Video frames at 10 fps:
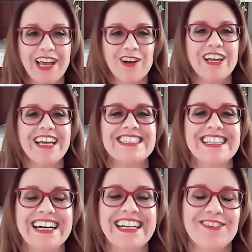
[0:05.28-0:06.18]
tell you
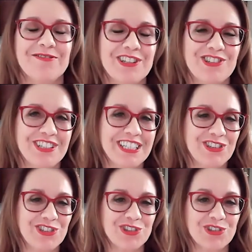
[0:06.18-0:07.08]
exactly what you need
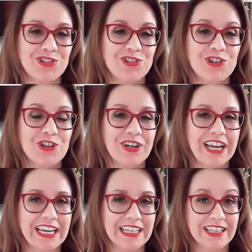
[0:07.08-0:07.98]
to do to
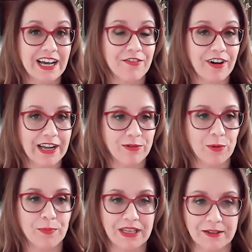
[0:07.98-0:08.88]
create a
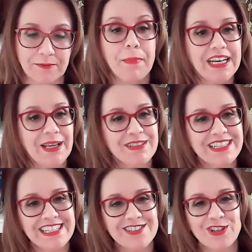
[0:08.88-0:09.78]
viral pin. My name is
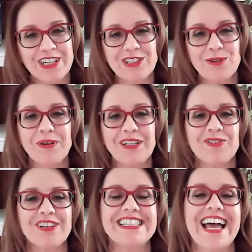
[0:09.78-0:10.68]
Teresa Toledo,
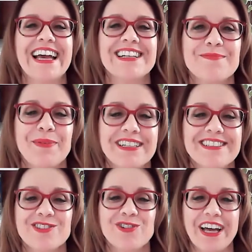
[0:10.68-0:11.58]
Pinterest expert
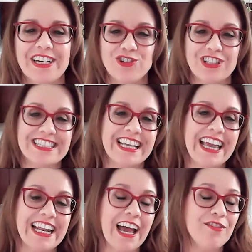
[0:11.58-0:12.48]
strategist,
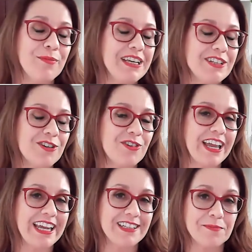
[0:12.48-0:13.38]
and I've been
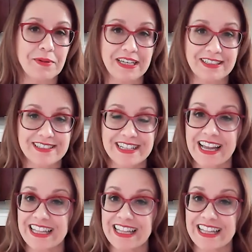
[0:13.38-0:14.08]
creating pins